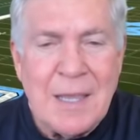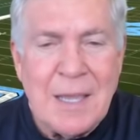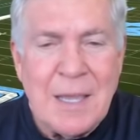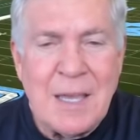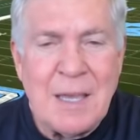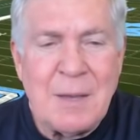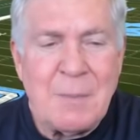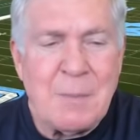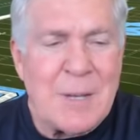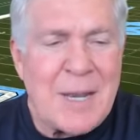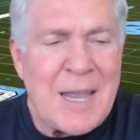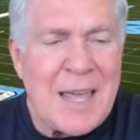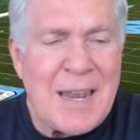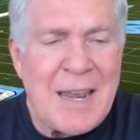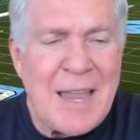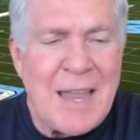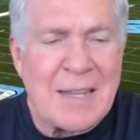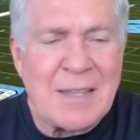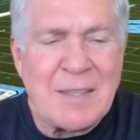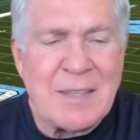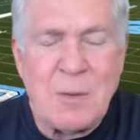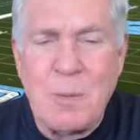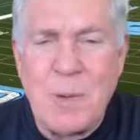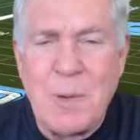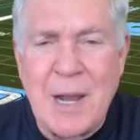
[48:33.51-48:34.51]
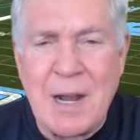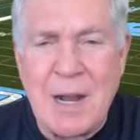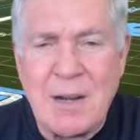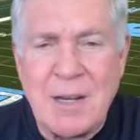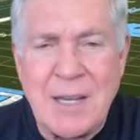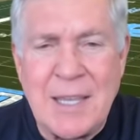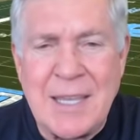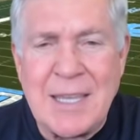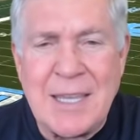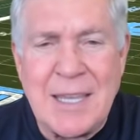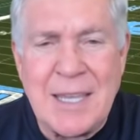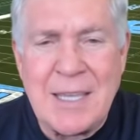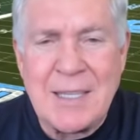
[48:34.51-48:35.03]
Uh, but I like the way our
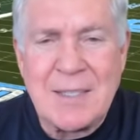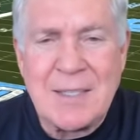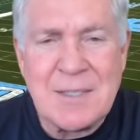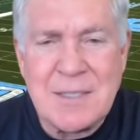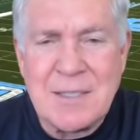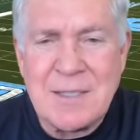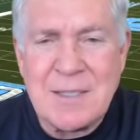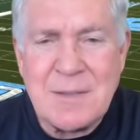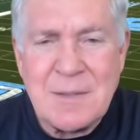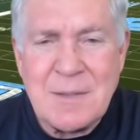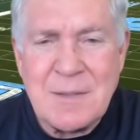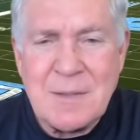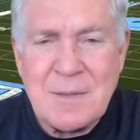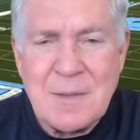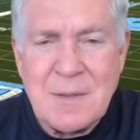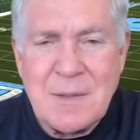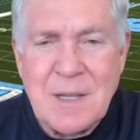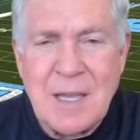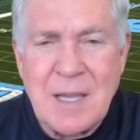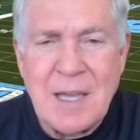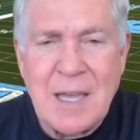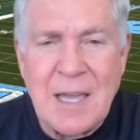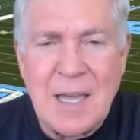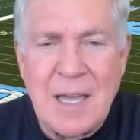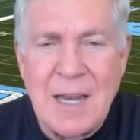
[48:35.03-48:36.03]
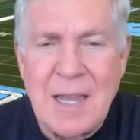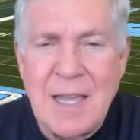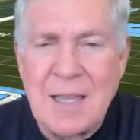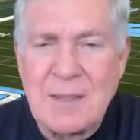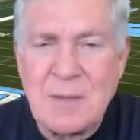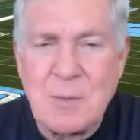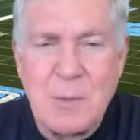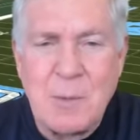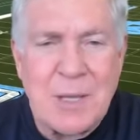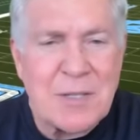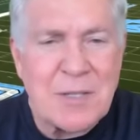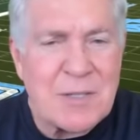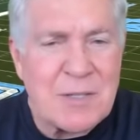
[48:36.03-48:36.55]
league is I like the
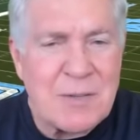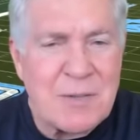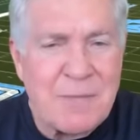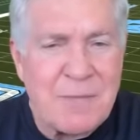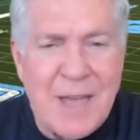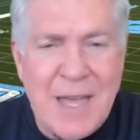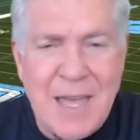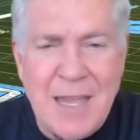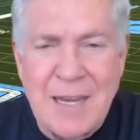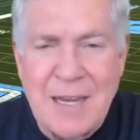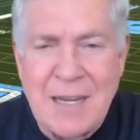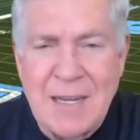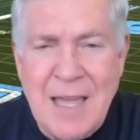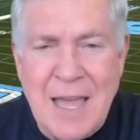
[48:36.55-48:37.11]
way it's divided.